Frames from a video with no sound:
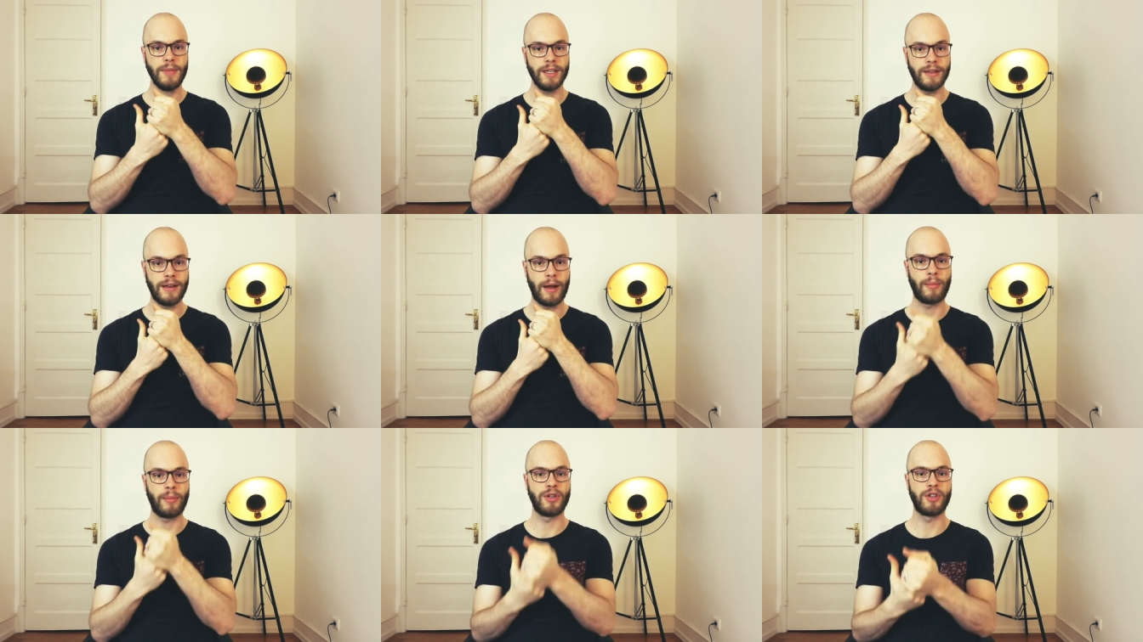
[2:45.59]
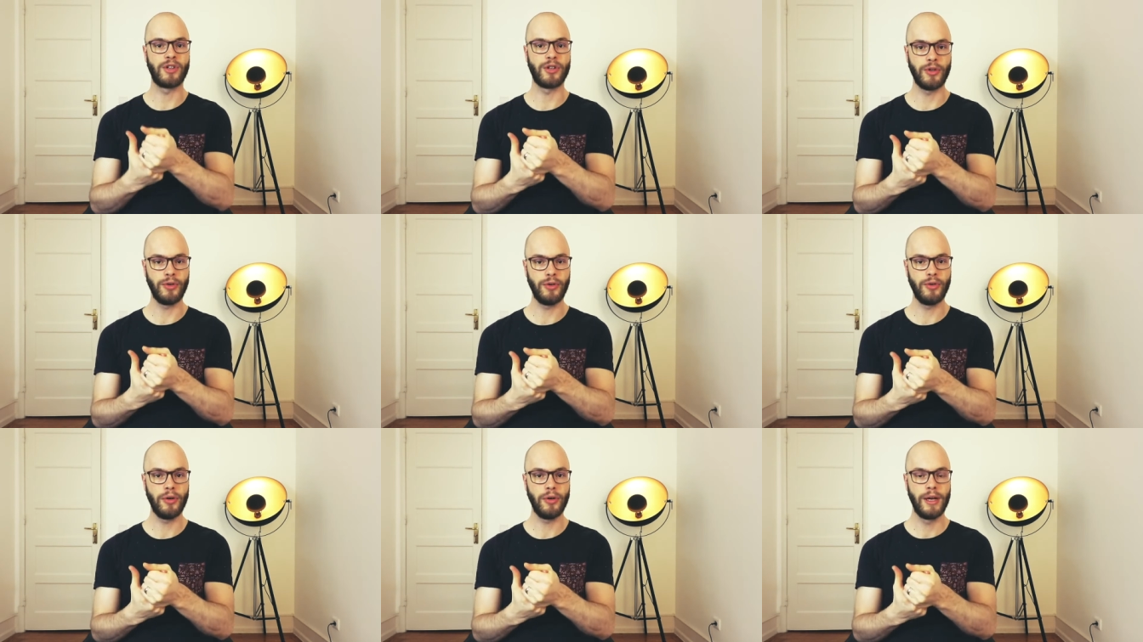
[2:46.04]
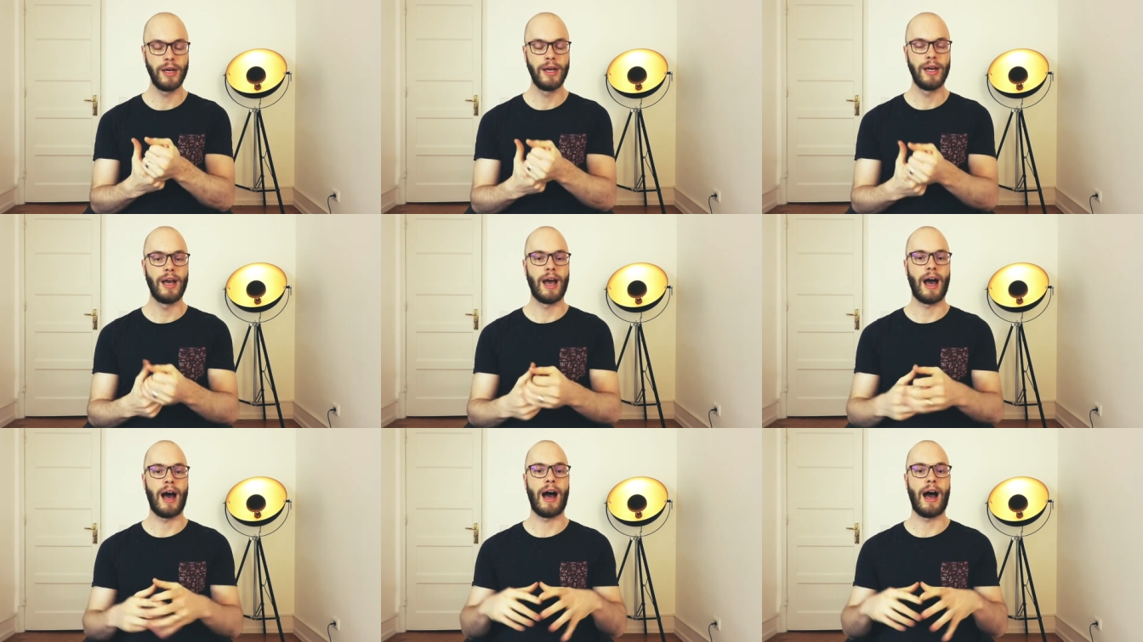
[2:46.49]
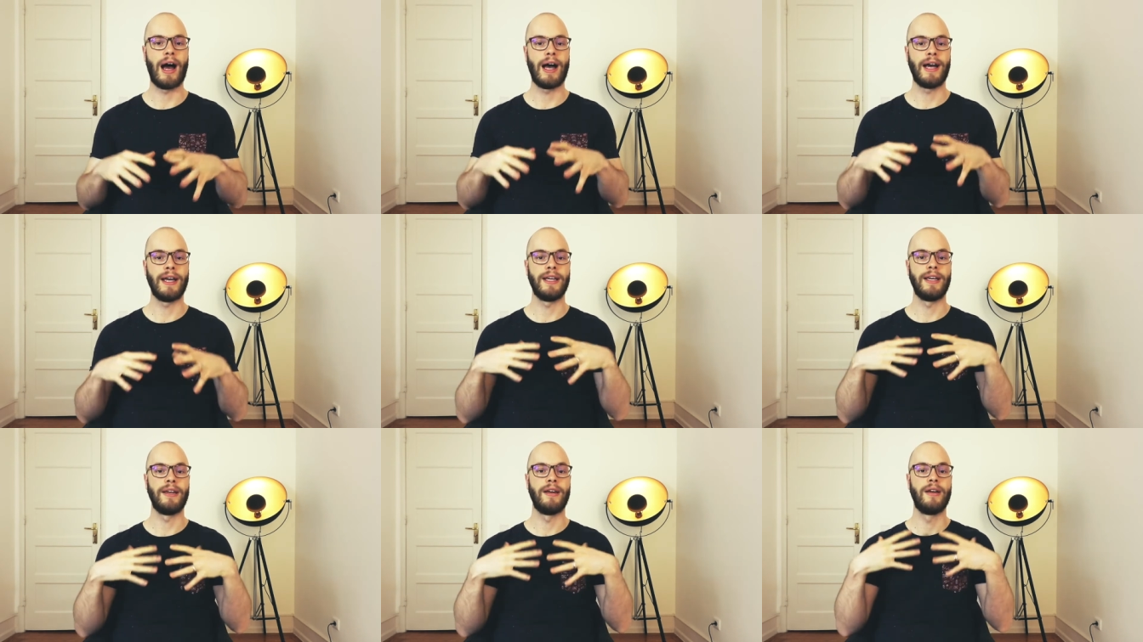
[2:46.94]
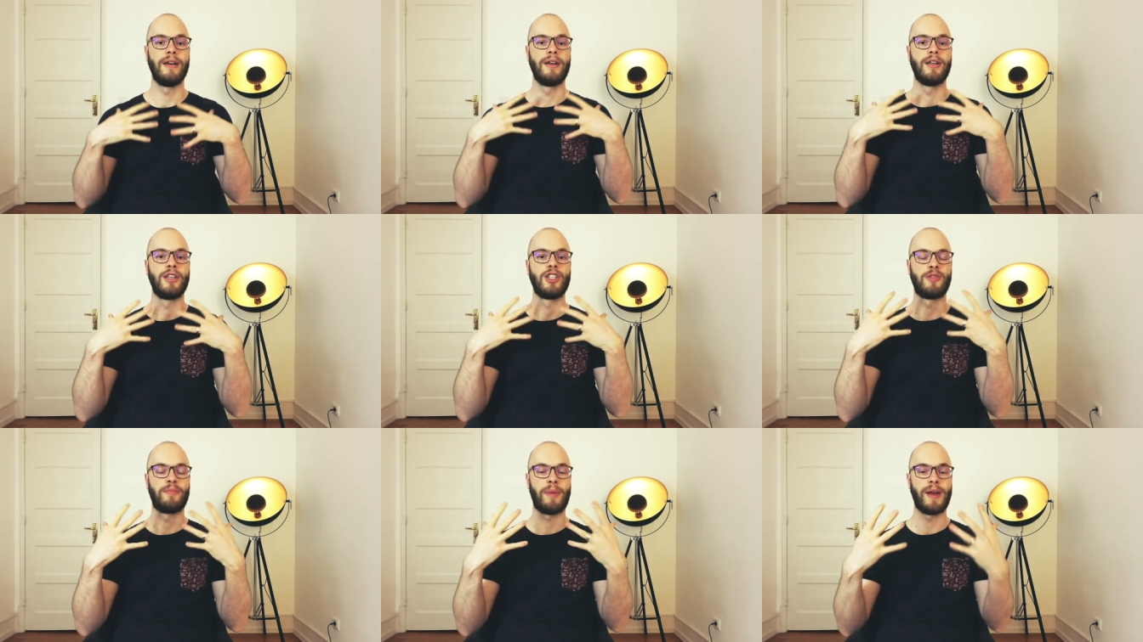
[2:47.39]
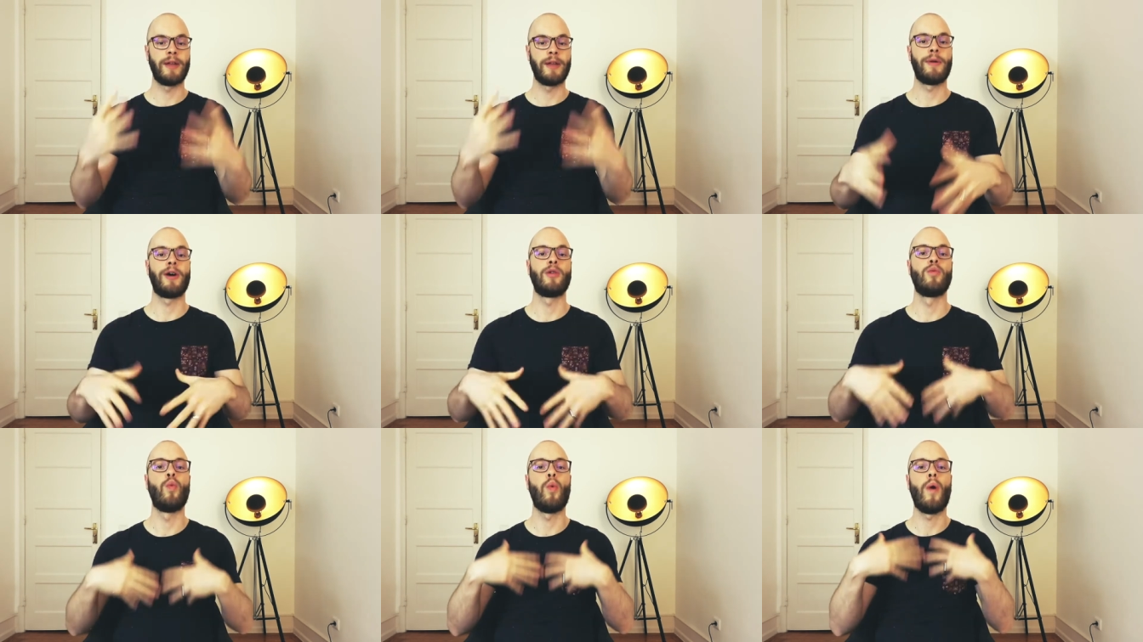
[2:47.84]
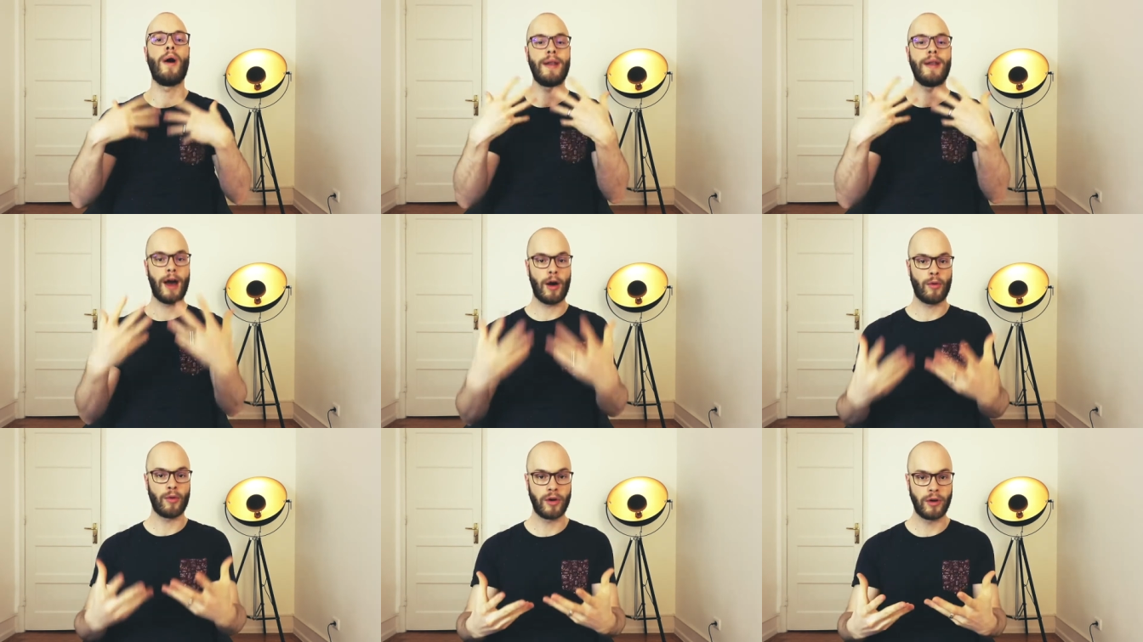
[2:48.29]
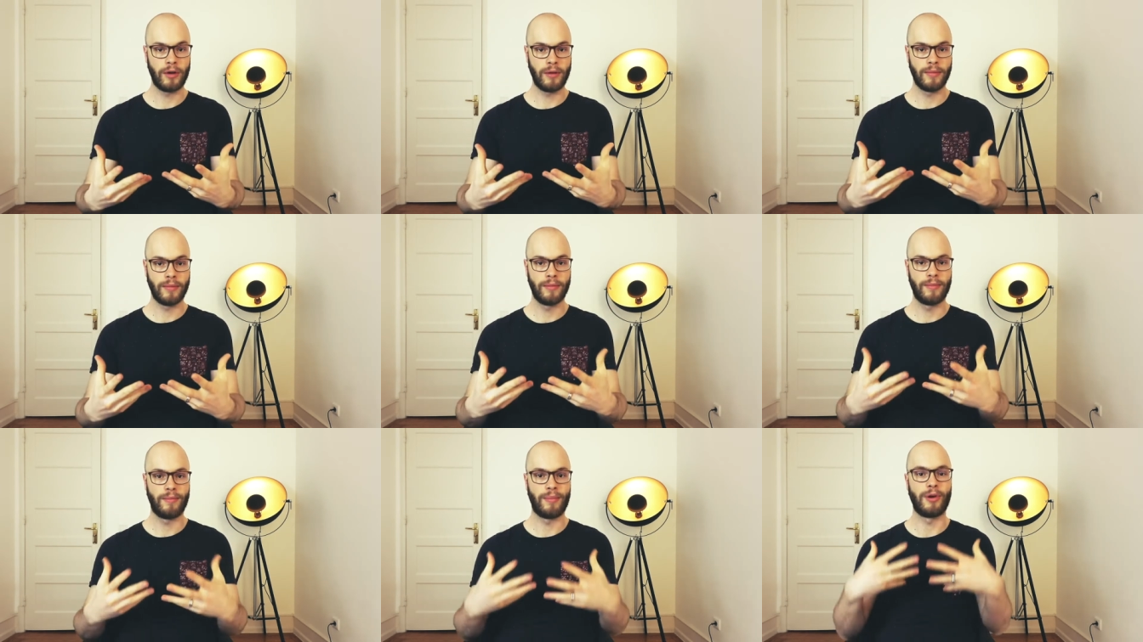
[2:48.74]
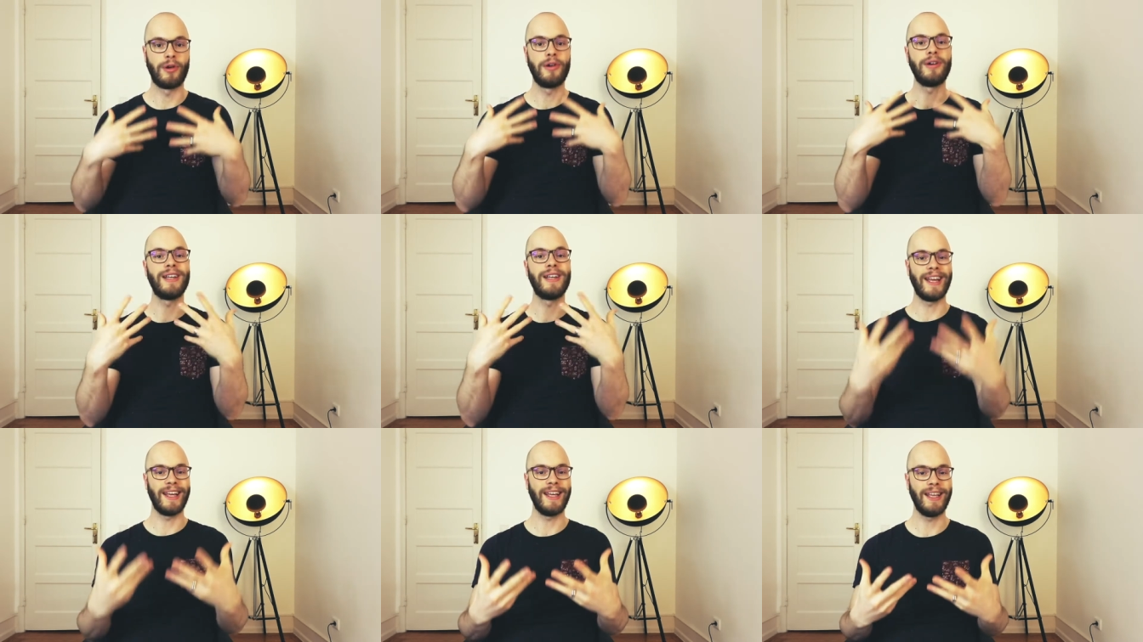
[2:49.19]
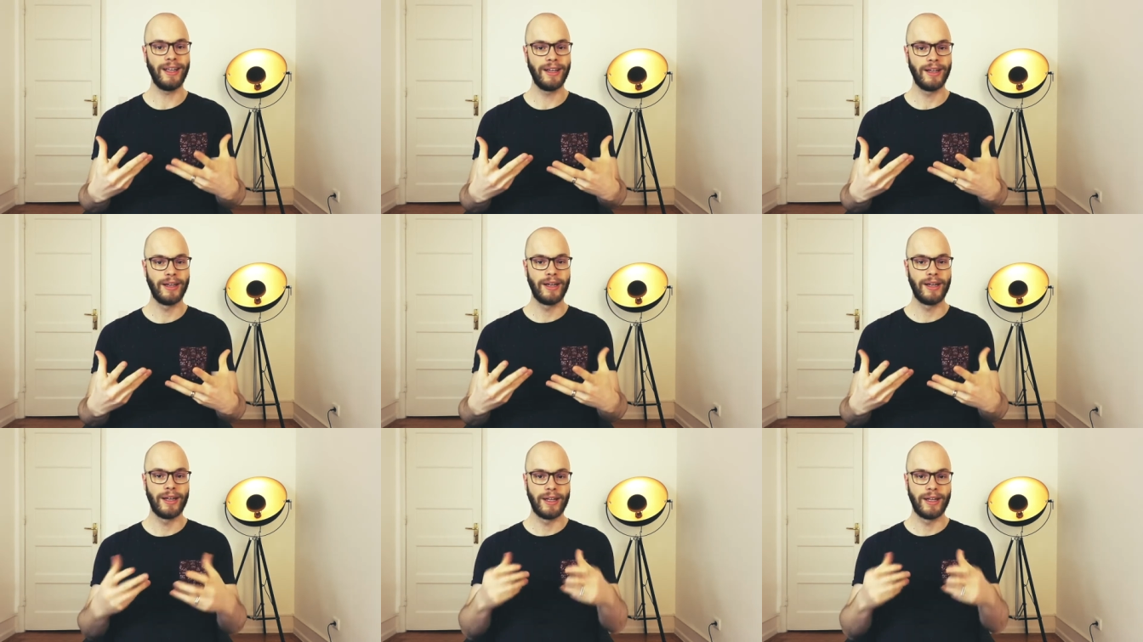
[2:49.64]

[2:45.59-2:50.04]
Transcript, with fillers: Number two, I spend about one hour per day